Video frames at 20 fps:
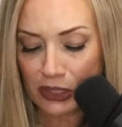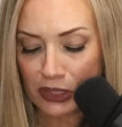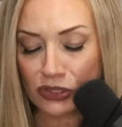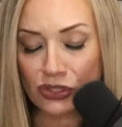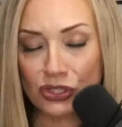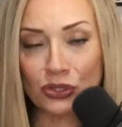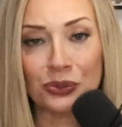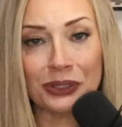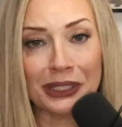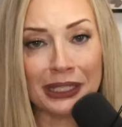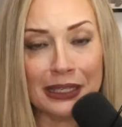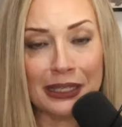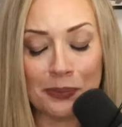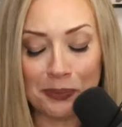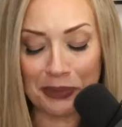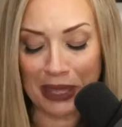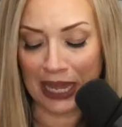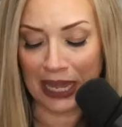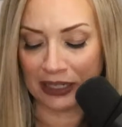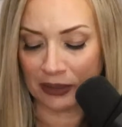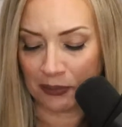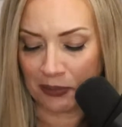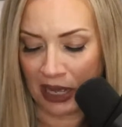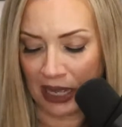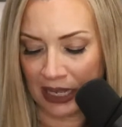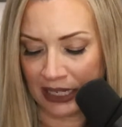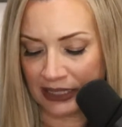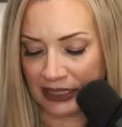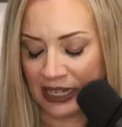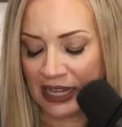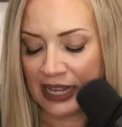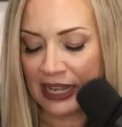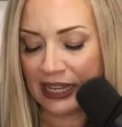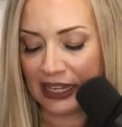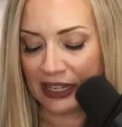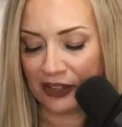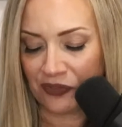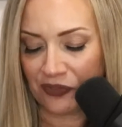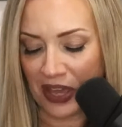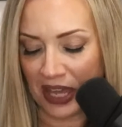So keep that in mind
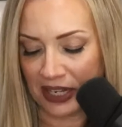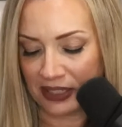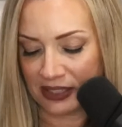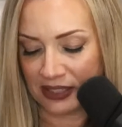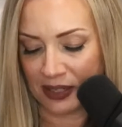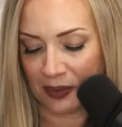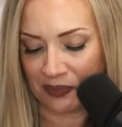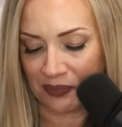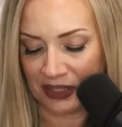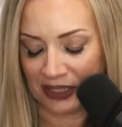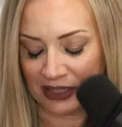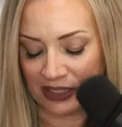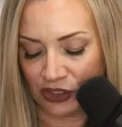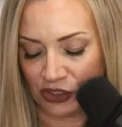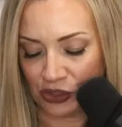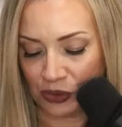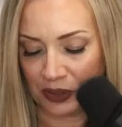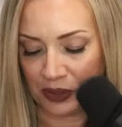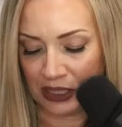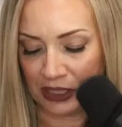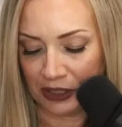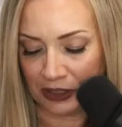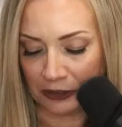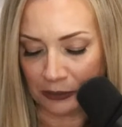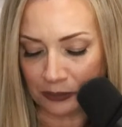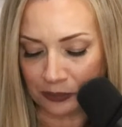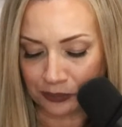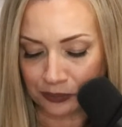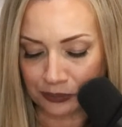if that is something that you hear.